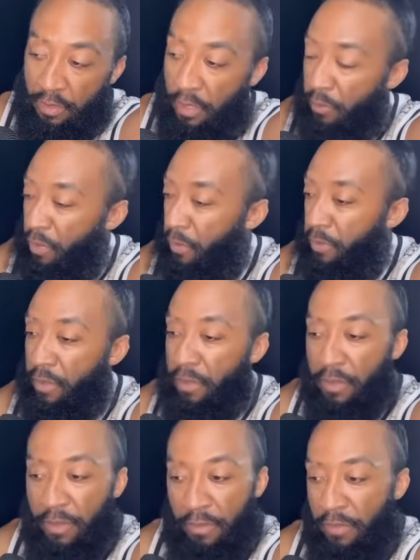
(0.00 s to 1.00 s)
Y'all
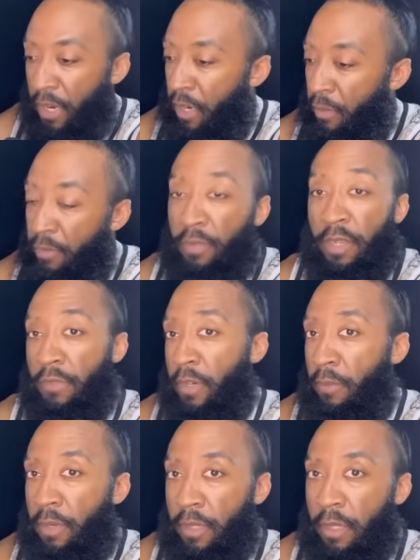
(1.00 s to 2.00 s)
probably fired up. If you ain't
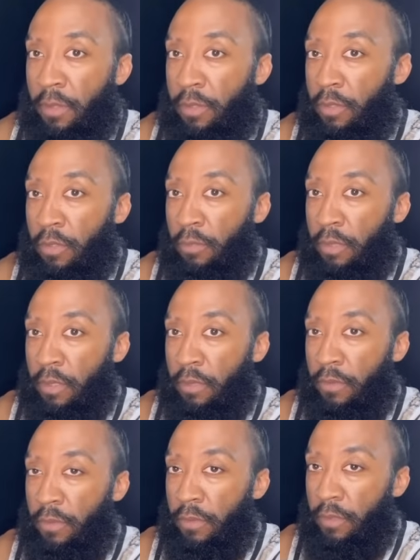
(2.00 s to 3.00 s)
fired up by now, then you don't
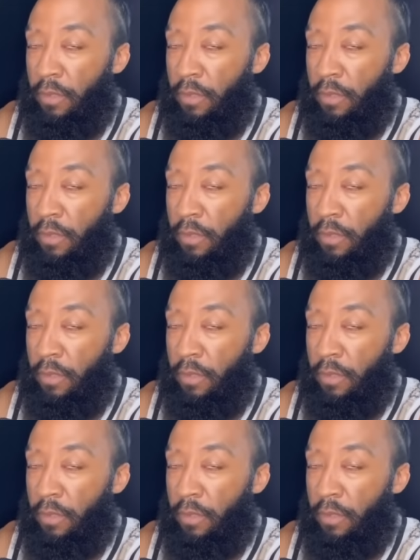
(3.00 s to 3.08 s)
believe.